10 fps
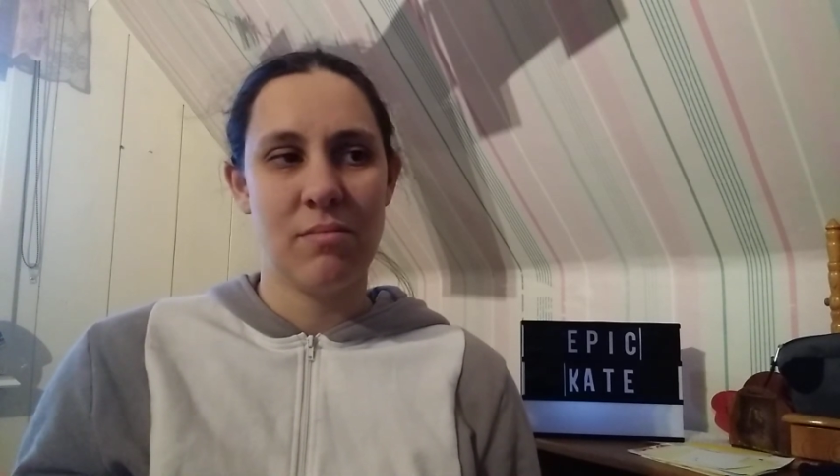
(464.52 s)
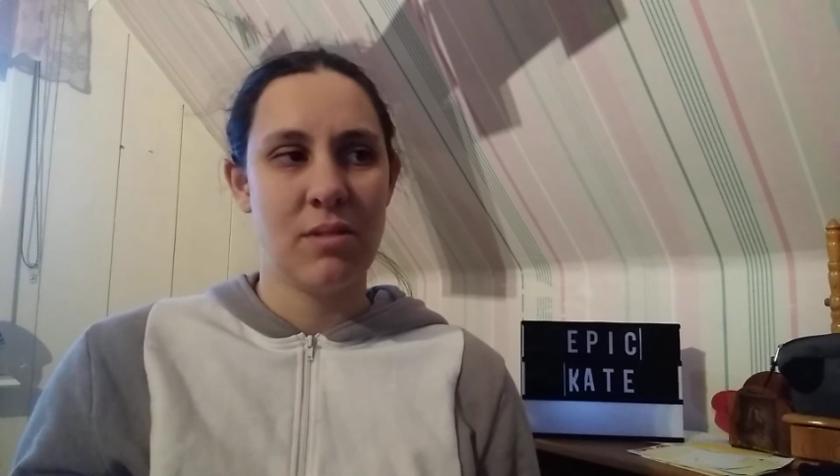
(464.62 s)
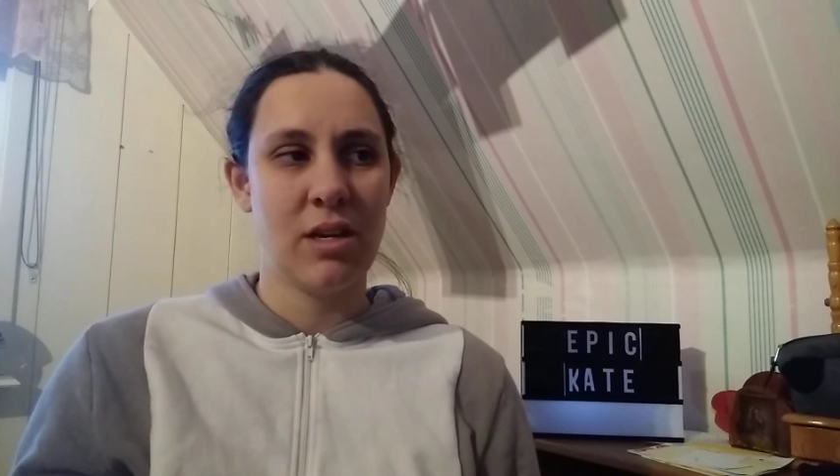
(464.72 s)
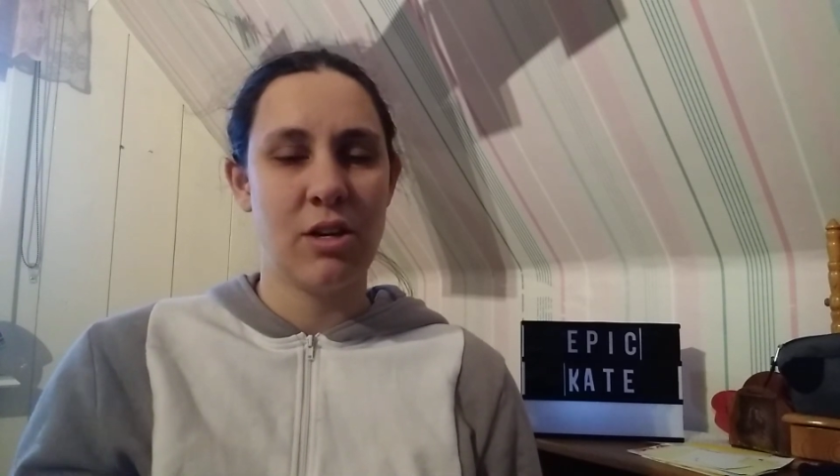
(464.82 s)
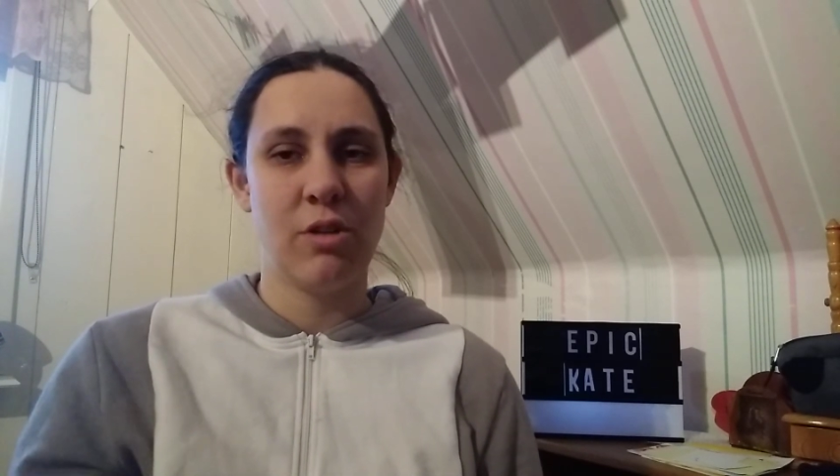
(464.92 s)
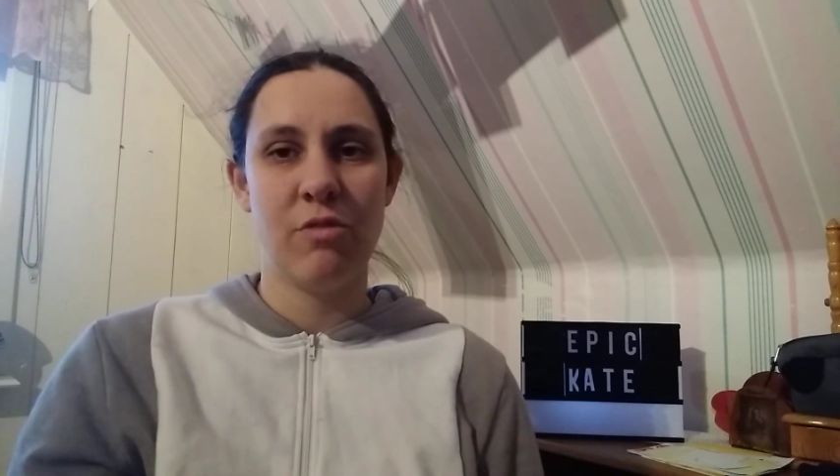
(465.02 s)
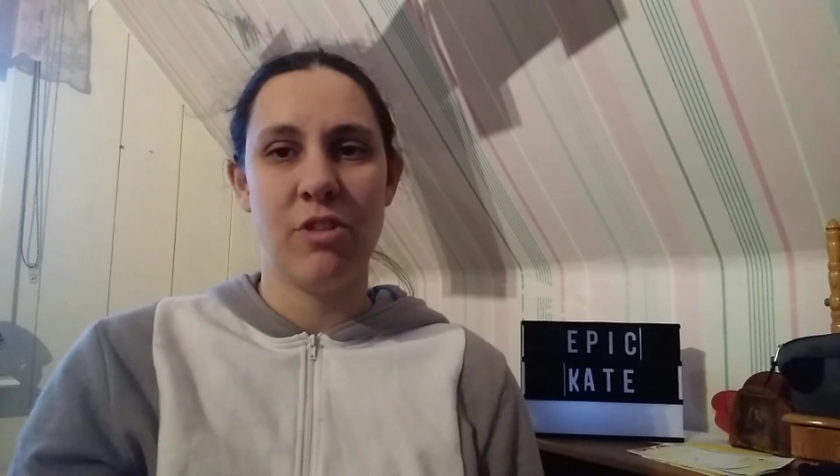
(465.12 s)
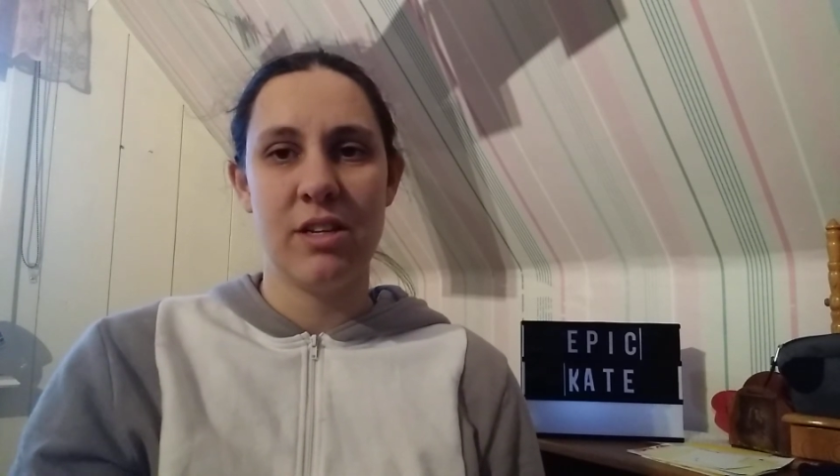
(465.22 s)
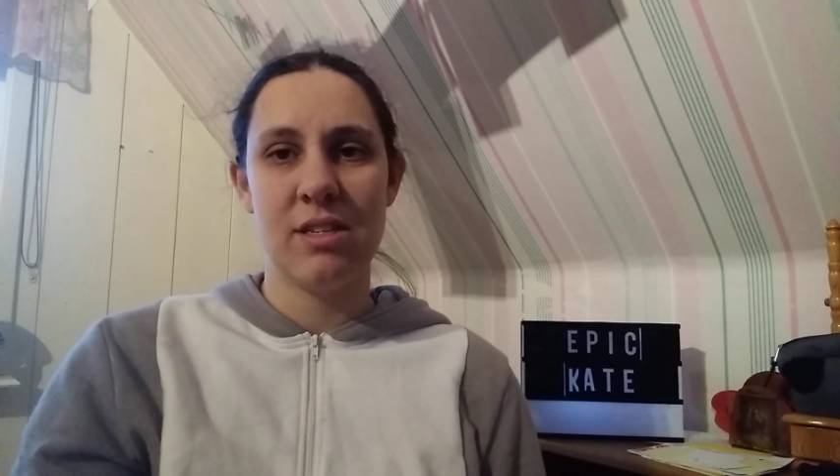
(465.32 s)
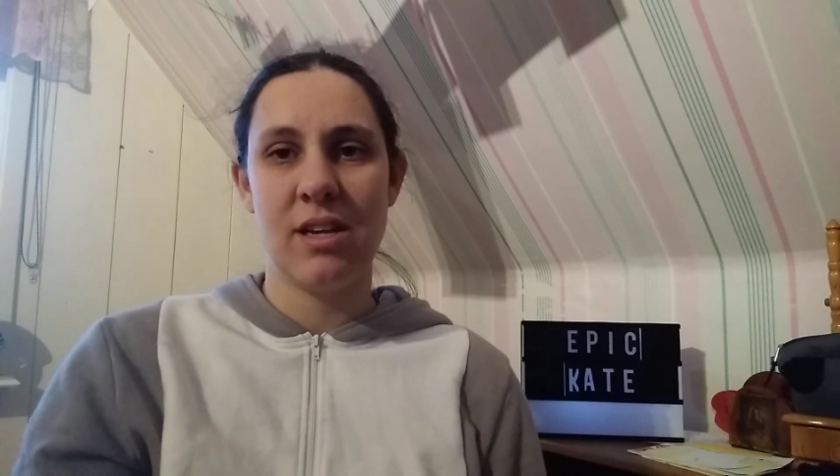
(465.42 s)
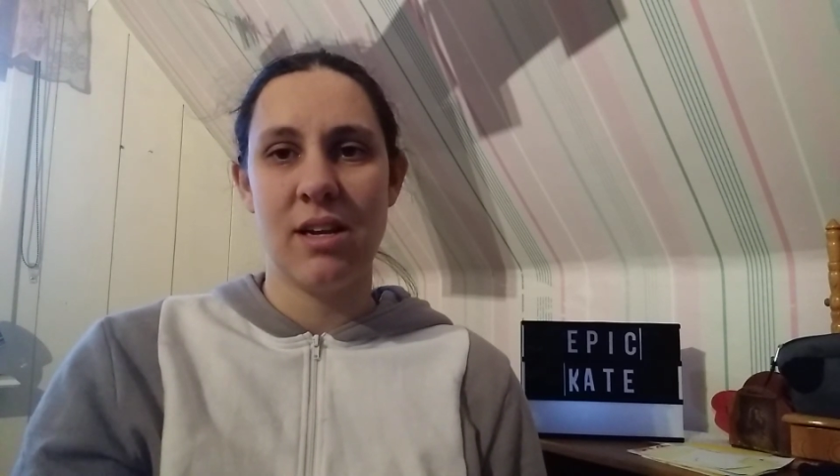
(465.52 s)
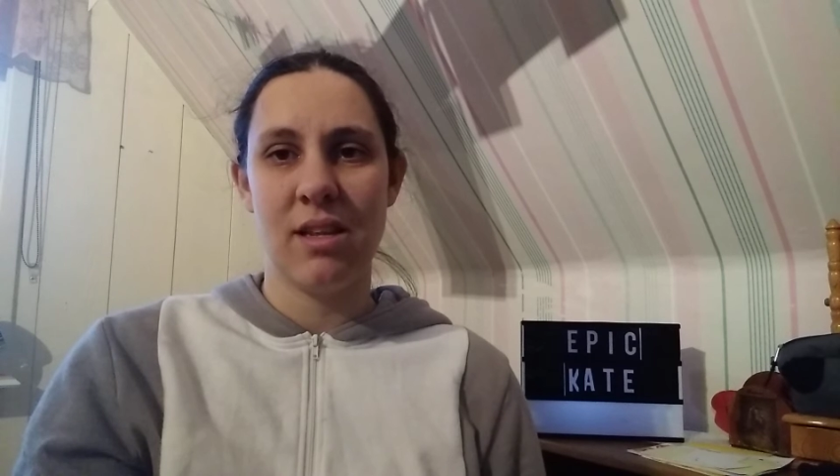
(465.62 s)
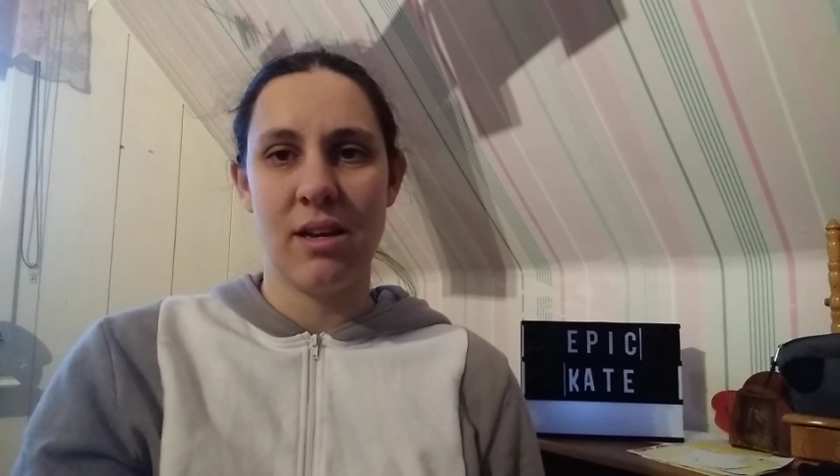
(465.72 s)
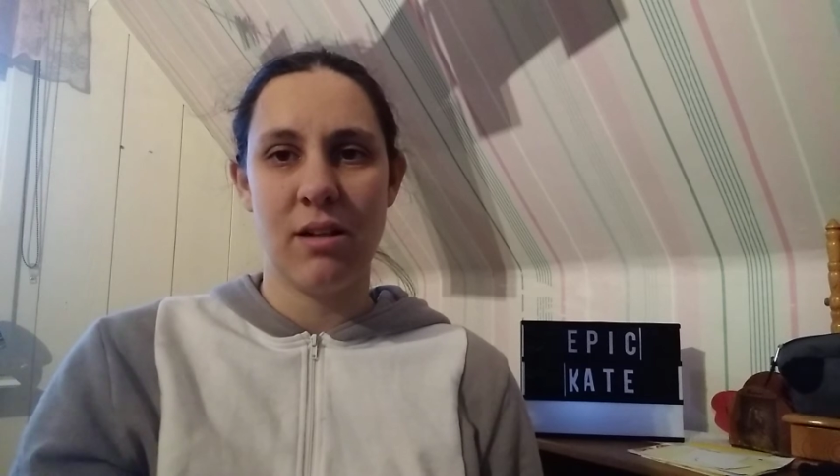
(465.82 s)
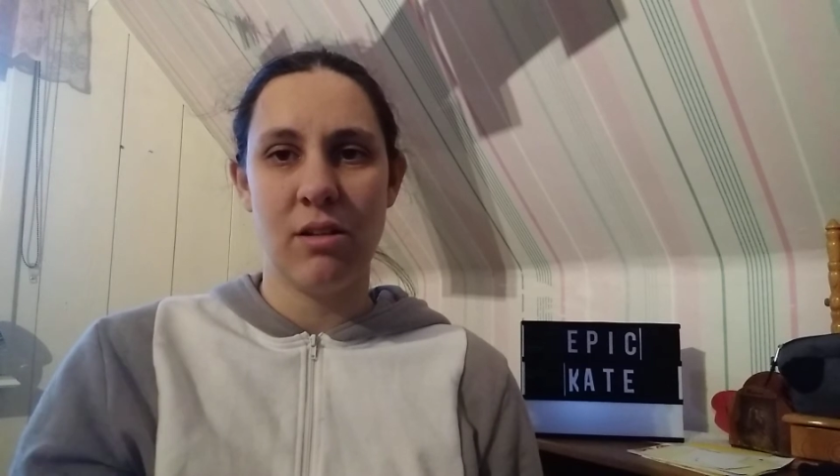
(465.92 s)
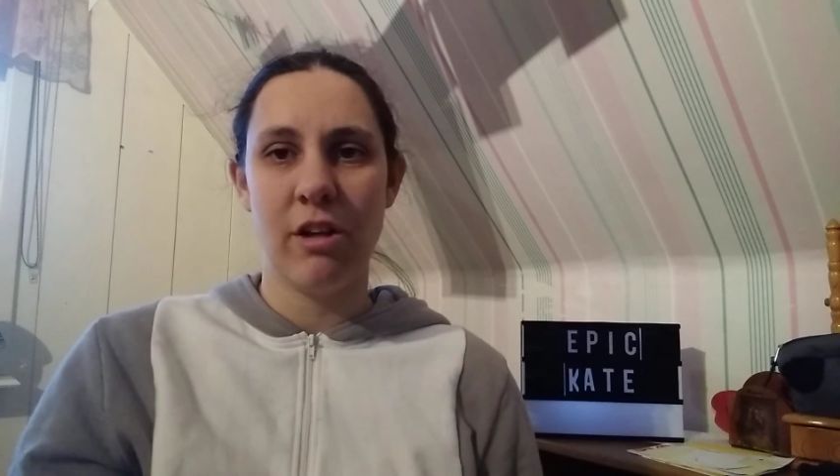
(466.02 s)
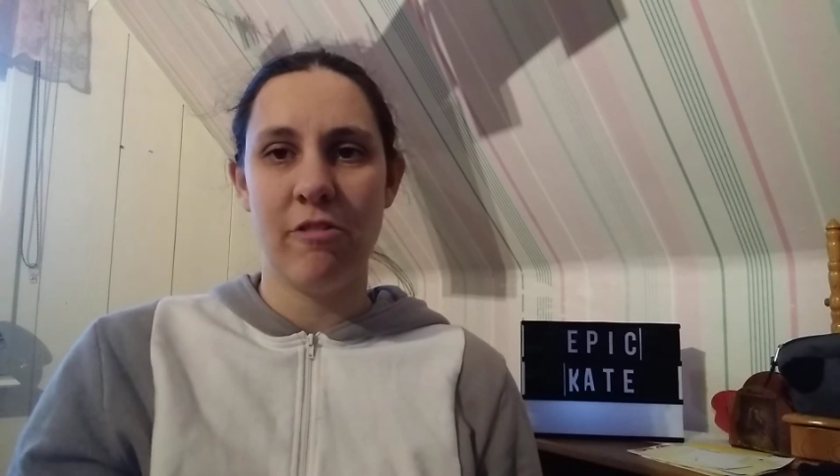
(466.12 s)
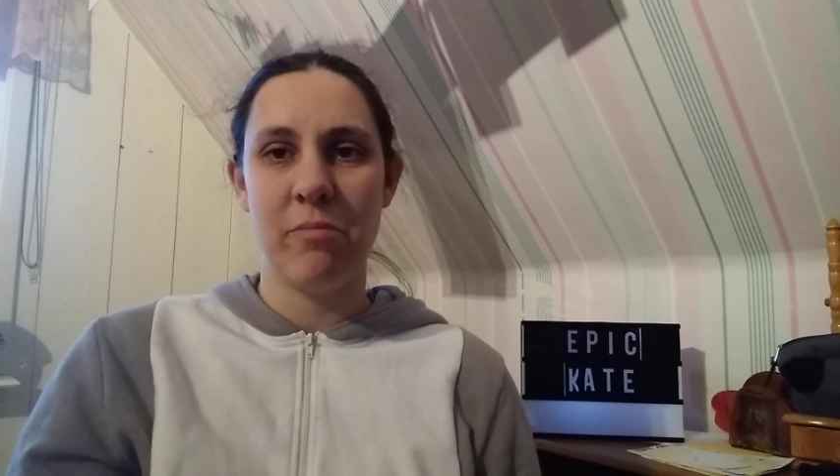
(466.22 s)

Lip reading: a good friend said that a lot of